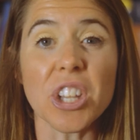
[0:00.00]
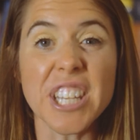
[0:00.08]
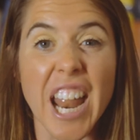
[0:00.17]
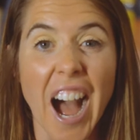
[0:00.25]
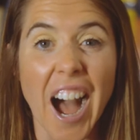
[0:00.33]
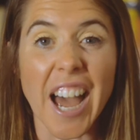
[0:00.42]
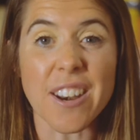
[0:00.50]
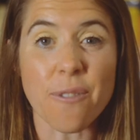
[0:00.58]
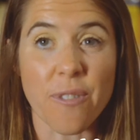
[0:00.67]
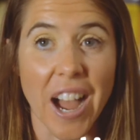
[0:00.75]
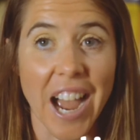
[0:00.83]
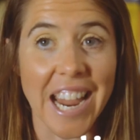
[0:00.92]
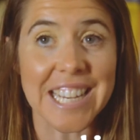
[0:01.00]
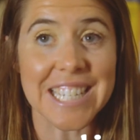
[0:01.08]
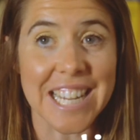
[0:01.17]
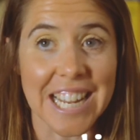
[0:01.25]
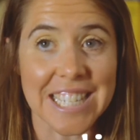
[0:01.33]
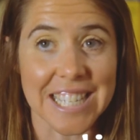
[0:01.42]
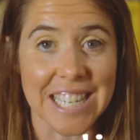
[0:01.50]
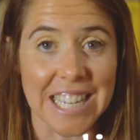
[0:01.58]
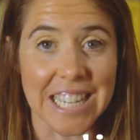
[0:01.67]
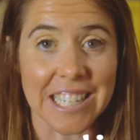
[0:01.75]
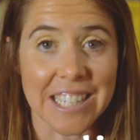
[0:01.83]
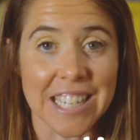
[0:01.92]
not find
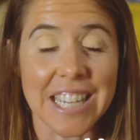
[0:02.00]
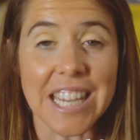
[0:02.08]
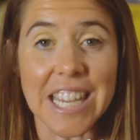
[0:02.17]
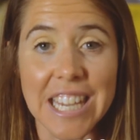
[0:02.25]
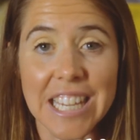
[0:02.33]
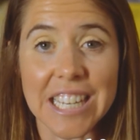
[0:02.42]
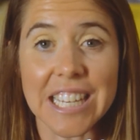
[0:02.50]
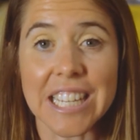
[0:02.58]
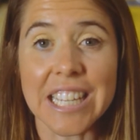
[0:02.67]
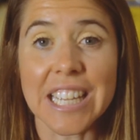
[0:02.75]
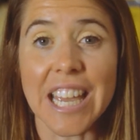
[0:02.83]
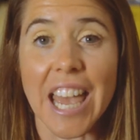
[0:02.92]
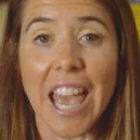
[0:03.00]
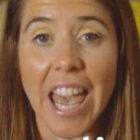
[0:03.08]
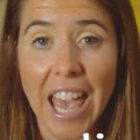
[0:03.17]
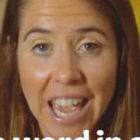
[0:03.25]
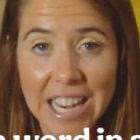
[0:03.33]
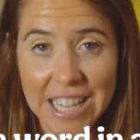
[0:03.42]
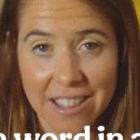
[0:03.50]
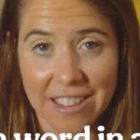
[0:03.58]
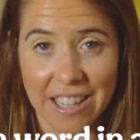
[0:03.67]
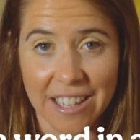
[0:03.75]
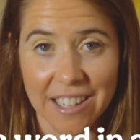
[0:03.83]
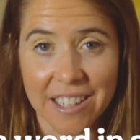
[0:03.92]
density in
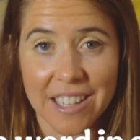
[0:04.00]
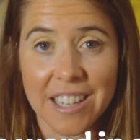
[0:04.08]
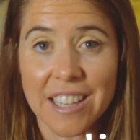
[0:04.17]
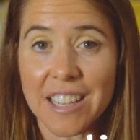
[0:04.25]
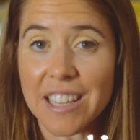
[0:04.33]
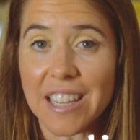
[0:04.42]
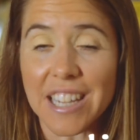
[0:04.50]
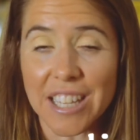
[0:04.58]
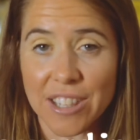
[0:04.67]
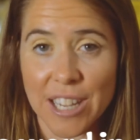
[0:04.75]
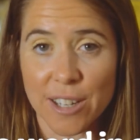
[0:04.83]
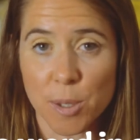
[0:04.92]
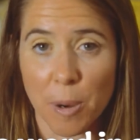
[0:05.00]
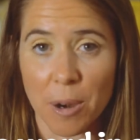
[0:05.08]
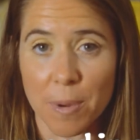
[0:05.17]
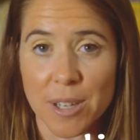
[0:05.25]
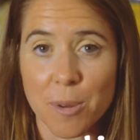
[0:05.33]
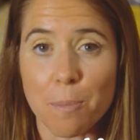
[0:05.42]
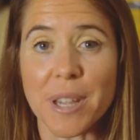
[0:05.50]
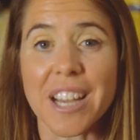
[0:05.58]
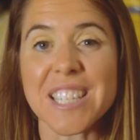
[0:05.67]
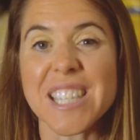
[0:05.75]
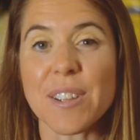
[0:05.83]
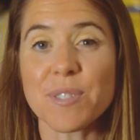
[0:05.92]
anything in the experiment
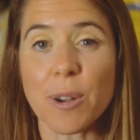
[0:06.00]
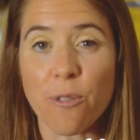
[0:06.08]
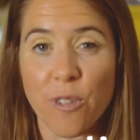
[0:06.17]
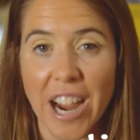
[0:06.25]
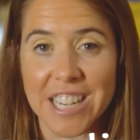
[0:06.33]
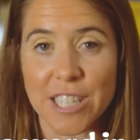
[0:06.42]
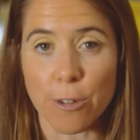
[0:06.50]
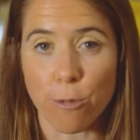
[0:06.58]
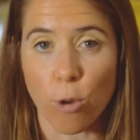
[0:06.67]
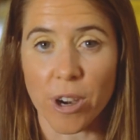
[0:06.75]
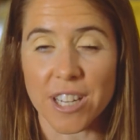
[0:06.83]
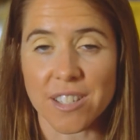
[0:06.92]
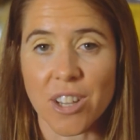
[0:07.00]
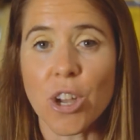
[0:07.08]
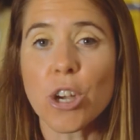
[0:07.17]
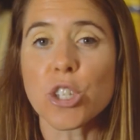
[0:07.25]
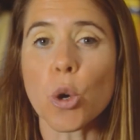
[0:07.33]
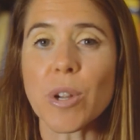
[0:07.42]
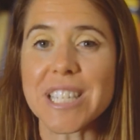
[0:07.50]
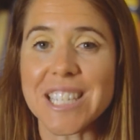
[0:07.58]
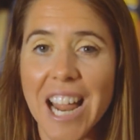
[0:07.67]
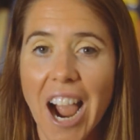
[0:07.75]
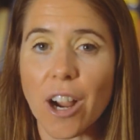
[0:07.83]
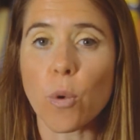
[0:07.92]
because they've defined it for us. So it's
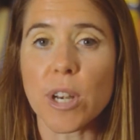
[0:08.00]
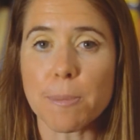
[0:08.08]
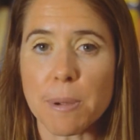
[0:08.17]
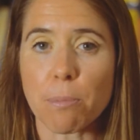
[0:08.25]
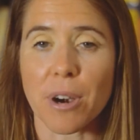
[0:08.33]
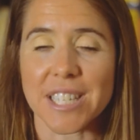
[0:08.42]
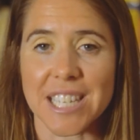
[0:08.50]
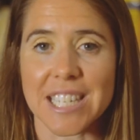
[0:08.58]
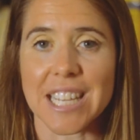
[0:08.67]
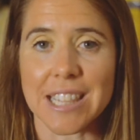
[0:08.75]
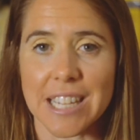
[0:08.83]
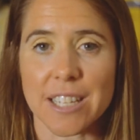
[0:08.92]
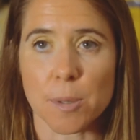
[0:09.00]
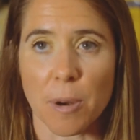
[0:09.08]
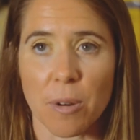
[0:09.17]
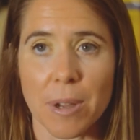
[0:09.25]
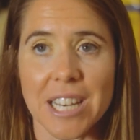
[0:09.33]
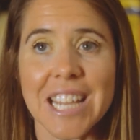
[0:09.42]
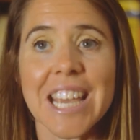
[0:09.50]
not going to be present in the experiment.